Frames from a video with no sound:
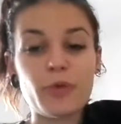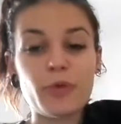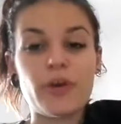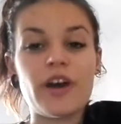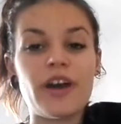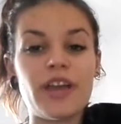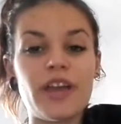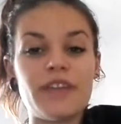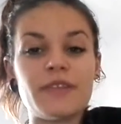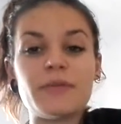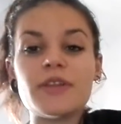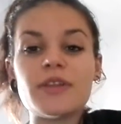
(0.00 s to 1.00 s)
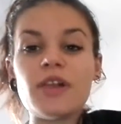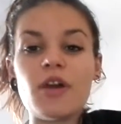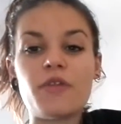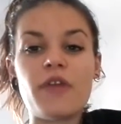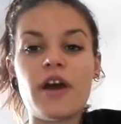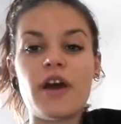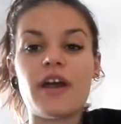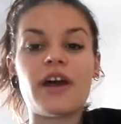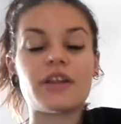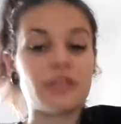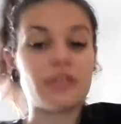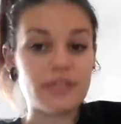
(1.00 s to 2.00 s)
we are in the middle of our
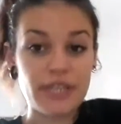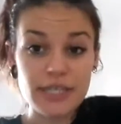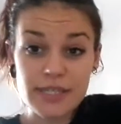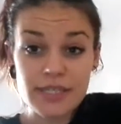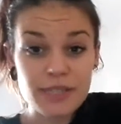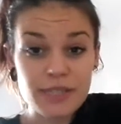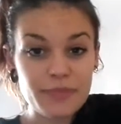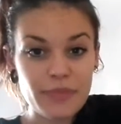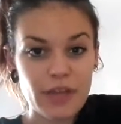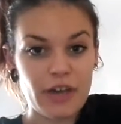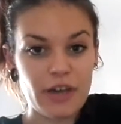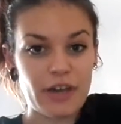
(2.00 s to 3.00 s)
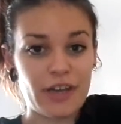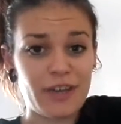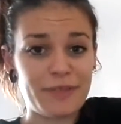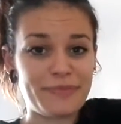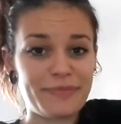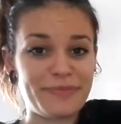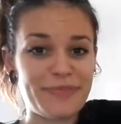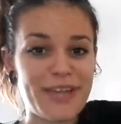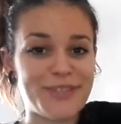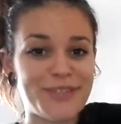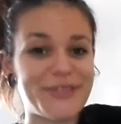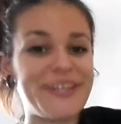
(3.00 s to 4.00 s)
artist list. I'm
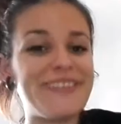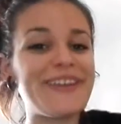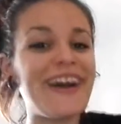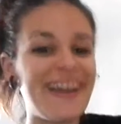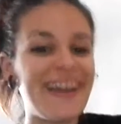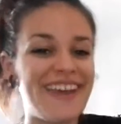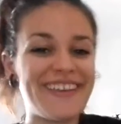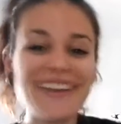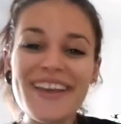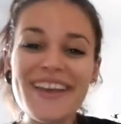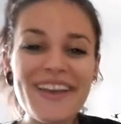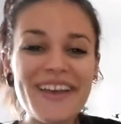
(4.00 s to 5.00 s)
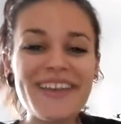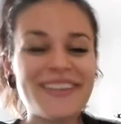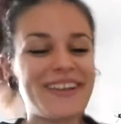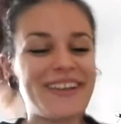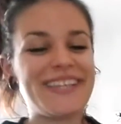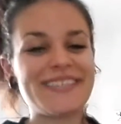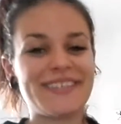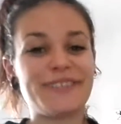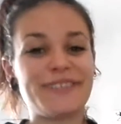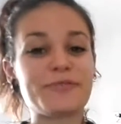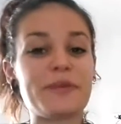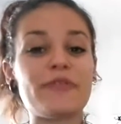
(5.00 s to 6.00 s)
actually tired
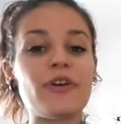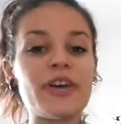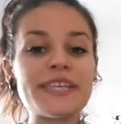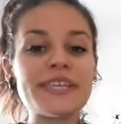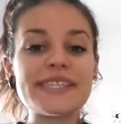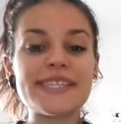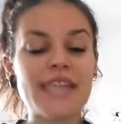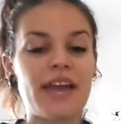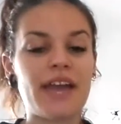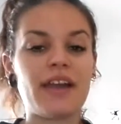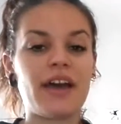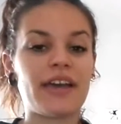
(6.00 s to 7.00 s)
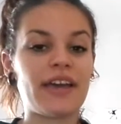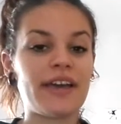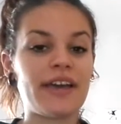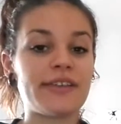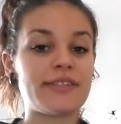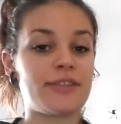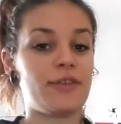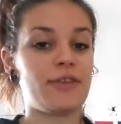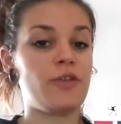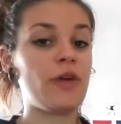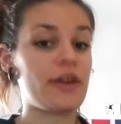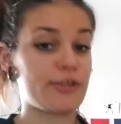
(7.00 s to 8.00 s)
listening to my voice, and I guess
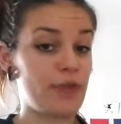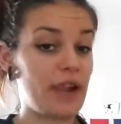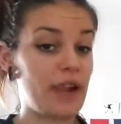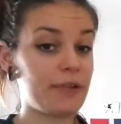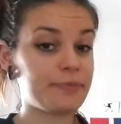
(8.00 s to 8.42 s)
you are as well.